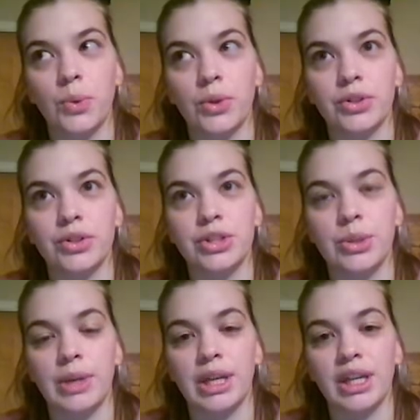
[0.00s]
Order
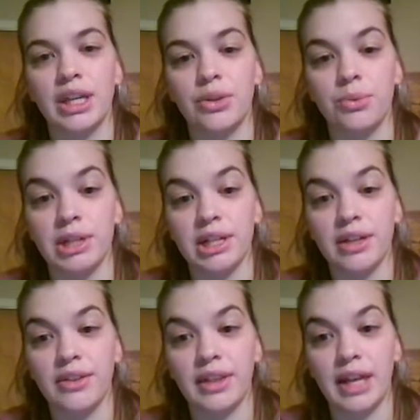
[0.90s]
doing in
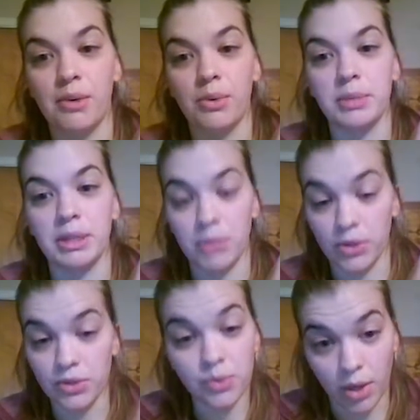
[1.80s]
Arena, that will be
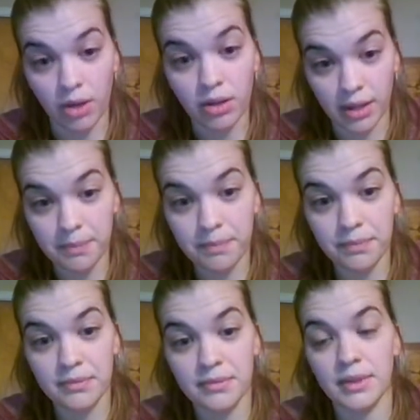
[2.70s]
most welcome.